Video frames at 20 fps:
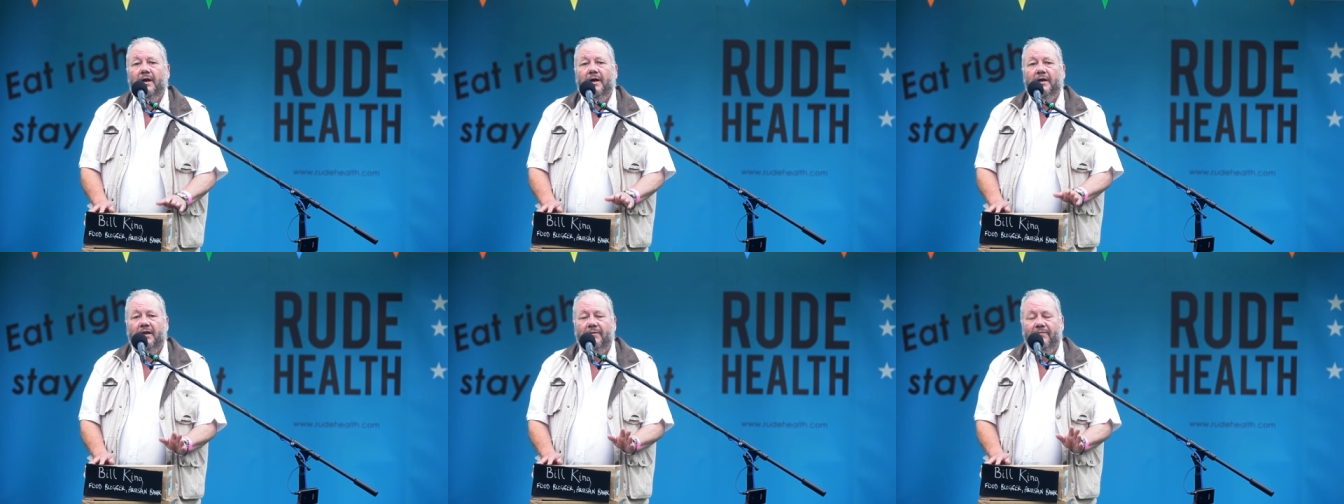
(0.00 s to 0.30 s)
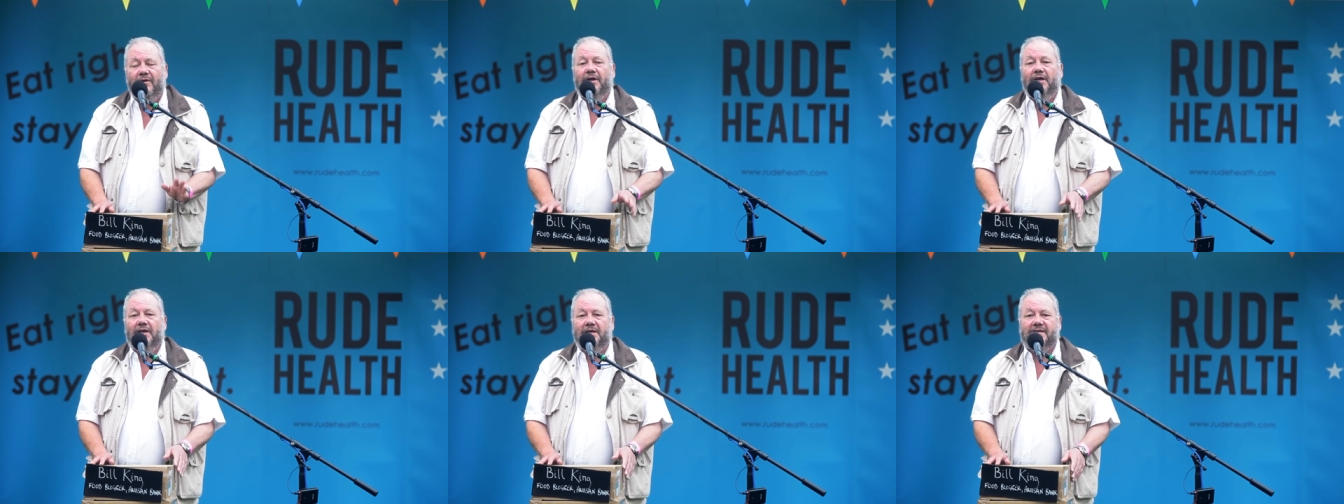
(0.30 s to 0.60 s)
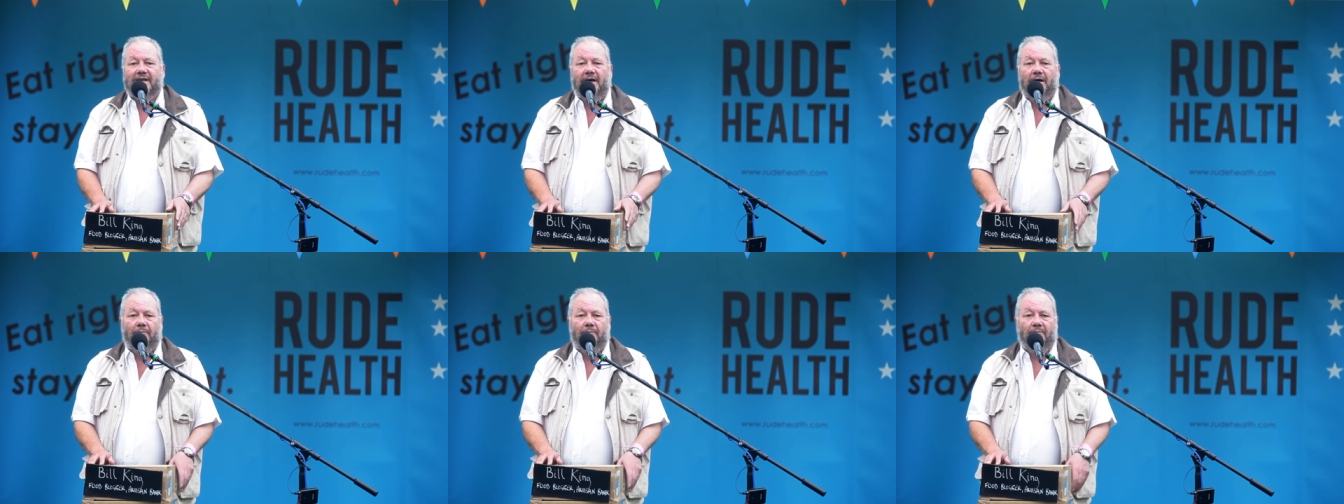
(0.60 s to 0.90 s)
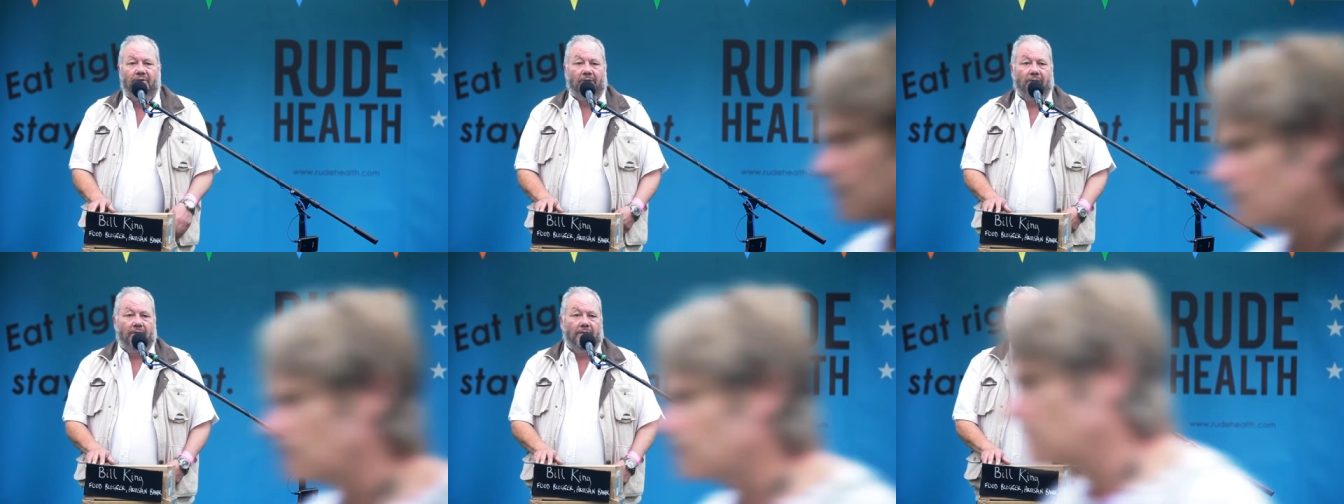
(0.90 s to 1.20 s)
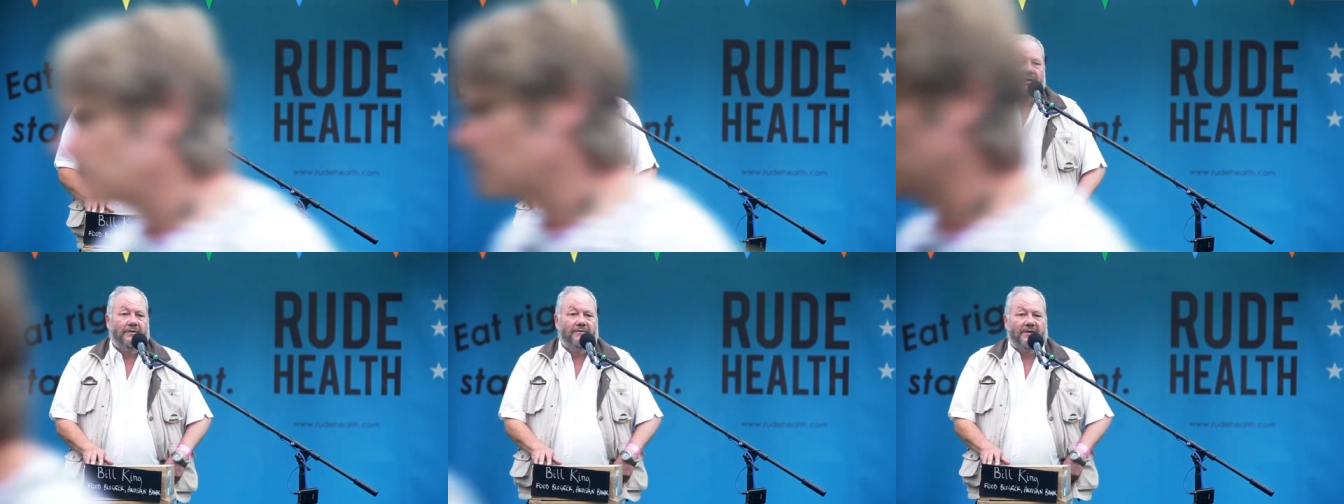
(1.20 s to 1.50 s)
Give you an example.
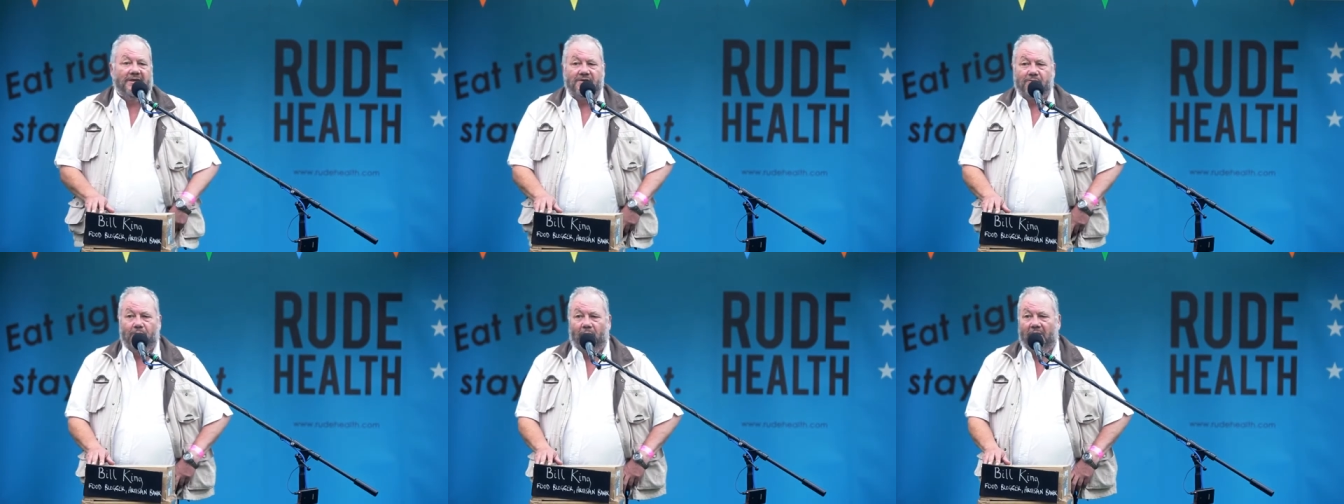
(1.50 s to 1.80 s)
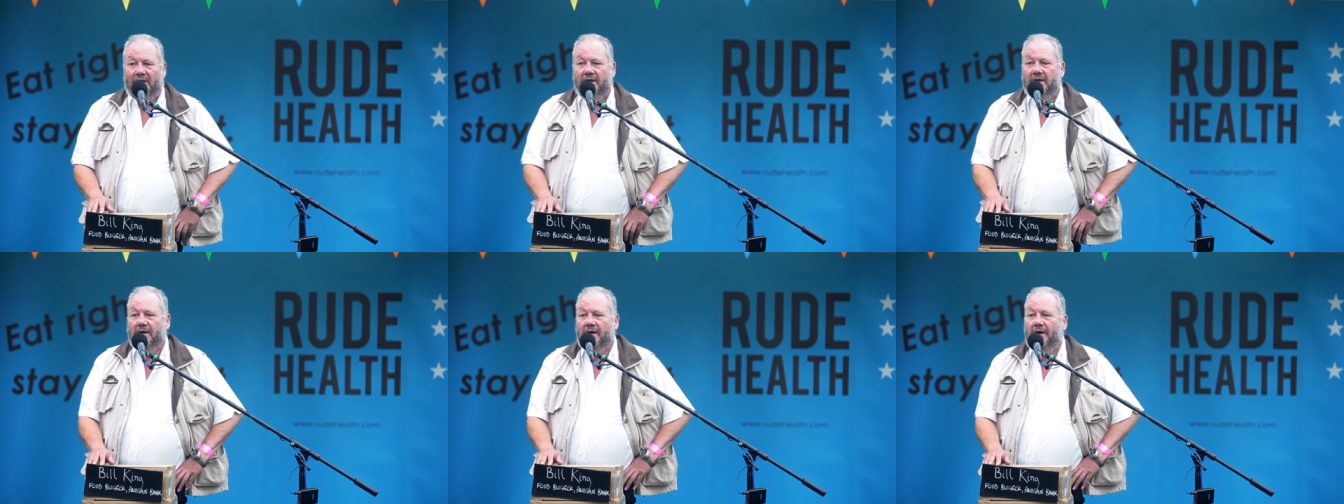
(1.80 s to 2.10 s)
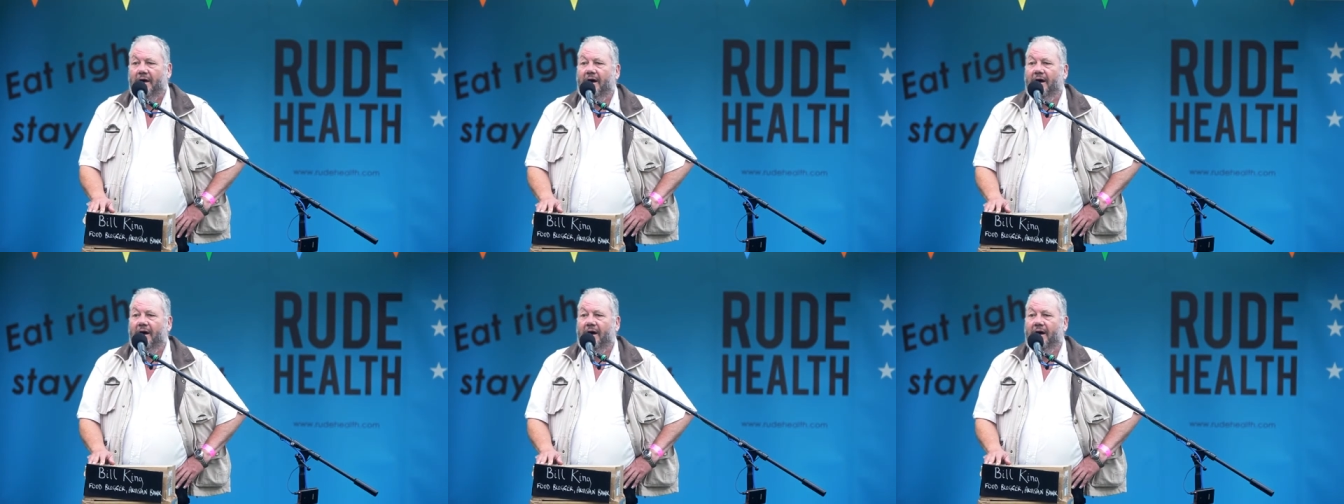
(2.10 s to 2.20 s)
This week,